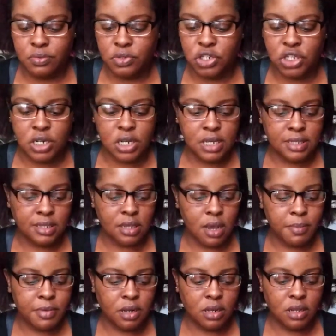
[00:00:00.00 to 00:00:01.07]
She needs
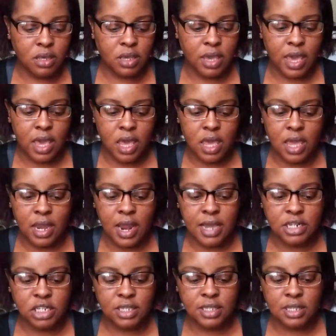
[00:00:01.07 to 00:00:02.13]
something to look at, and
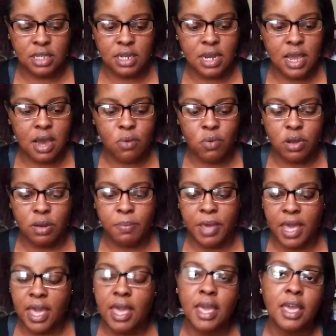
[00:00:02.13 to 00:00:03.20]
I just did not want to
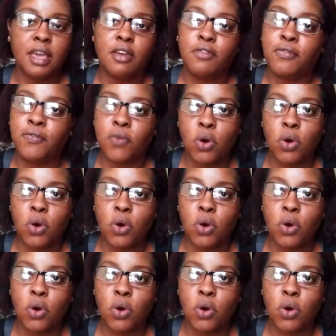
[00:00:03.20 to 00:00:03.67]
pay